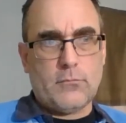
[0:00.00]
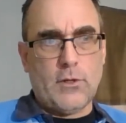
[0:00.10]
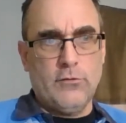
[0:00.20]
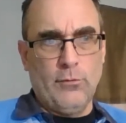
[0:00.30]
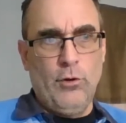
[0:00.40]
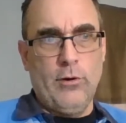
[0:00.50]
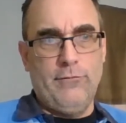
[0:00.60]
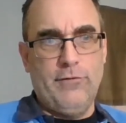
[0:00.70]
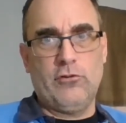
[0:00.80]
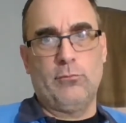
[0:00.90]
Someone who had
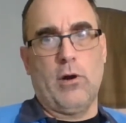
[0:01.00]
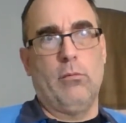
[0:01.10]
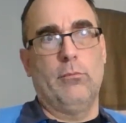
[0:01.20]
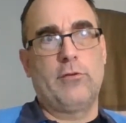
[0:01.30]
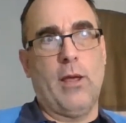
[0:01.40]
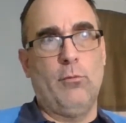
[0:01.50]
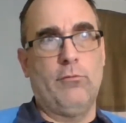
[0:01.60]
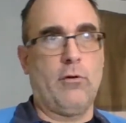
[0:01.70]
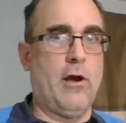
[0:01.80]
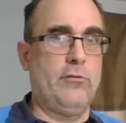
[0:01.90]
vision problems, can't move
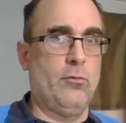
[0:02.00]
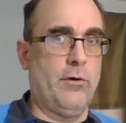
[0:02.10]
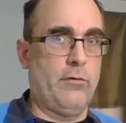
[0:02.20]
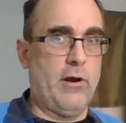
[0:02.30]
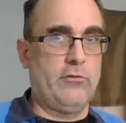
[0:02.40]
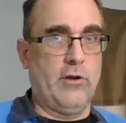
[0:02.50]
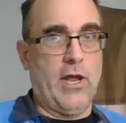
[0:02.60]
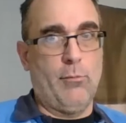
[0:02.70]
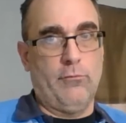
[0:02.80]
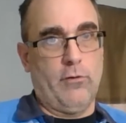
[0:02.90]
their eyes in one direction,
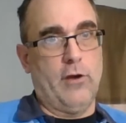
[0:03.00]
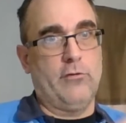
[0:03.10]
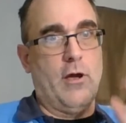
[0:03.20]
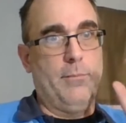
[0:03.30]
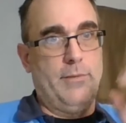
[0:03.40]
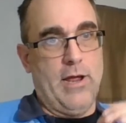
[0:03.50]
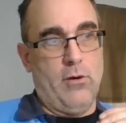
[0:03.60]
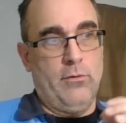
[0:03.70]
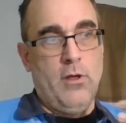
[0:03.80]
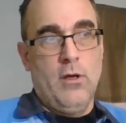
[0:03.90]
can't move their eyes up,
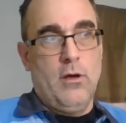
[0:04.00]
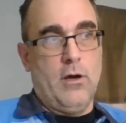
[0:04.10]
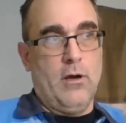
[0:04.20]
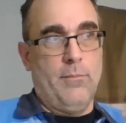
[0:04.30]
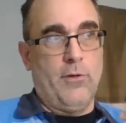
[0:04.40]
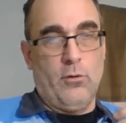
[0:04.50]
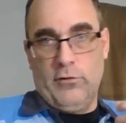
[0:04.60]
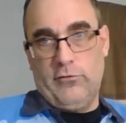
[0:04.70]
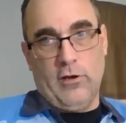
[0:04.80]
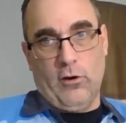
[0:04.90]
down. Um, they only
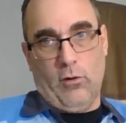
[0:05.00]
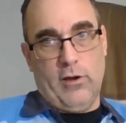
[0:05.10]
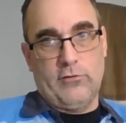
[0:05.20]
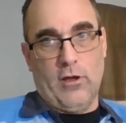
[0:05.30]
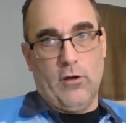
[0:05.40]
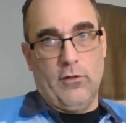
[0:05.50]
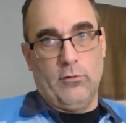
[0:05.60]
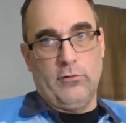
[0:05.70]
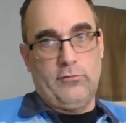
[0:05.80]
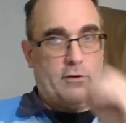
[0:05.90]
see in grayscale. They
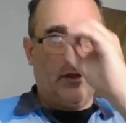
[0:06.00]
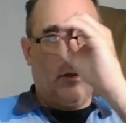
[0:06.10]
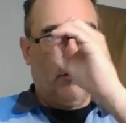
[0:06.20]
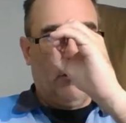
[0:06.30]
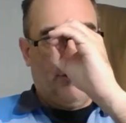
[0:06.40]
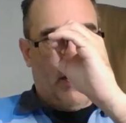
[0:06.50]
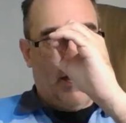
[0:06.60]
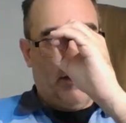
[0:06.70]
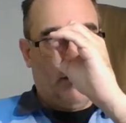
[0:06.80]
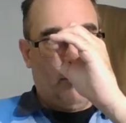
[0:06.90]
only see like a little
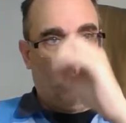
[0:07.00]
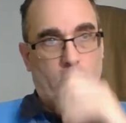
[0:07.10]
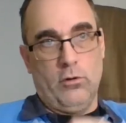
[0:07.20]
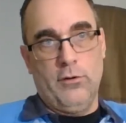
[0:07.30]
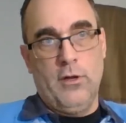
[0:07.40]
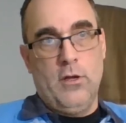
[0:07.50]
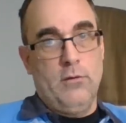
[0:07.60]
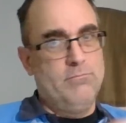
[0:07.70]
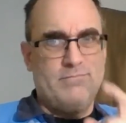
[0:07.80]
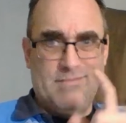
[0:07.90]
dot out of the world.
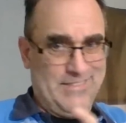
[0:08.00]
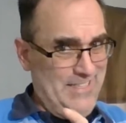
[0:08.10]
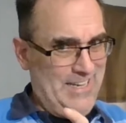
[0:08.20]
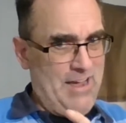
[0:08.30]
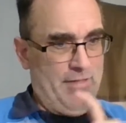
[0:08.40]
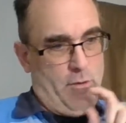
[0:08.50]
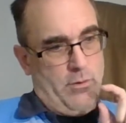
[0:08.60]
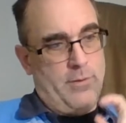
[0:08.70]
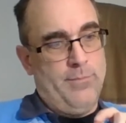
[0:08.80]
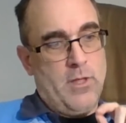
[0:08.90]
Didn't have that
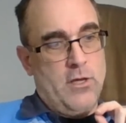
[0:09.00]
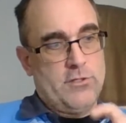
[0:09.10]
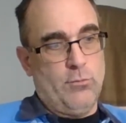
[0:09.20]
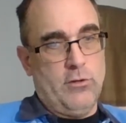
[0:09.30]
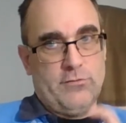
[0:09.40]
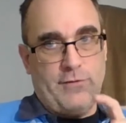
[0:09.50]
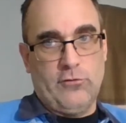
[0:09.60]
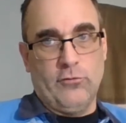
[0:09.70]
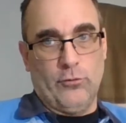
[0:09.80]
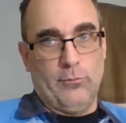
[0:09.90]
one. Someone who has
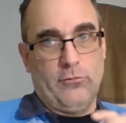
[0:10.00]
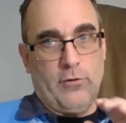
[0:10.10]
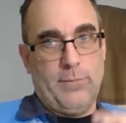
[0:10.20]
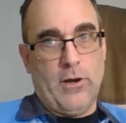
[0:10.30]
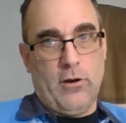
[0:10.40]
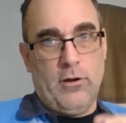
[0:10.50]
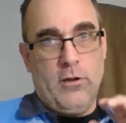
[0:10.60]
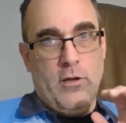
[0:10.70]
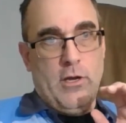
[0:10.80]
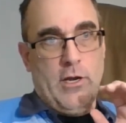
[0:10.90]
facial droop. There's an apparent
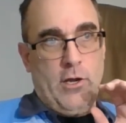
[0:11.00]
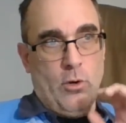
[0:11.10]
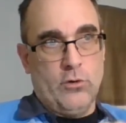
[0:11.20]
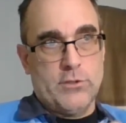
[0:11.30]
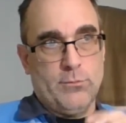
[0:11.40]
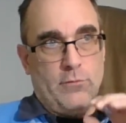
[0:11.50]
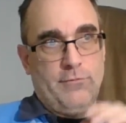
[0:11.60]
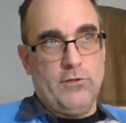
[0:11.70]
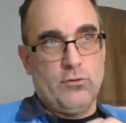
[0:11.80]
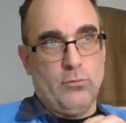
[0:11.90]
and noticeable
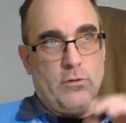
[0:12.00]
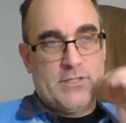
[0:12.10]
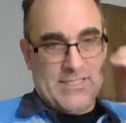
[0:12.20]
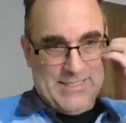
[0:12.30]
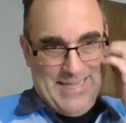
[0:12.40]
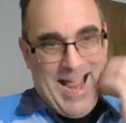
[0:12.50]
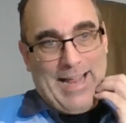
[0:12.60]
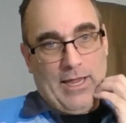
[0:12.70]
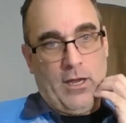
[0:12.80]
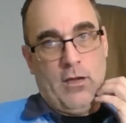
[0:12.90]
visual
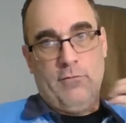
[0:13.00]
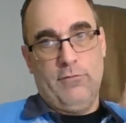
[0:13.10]
slacking of the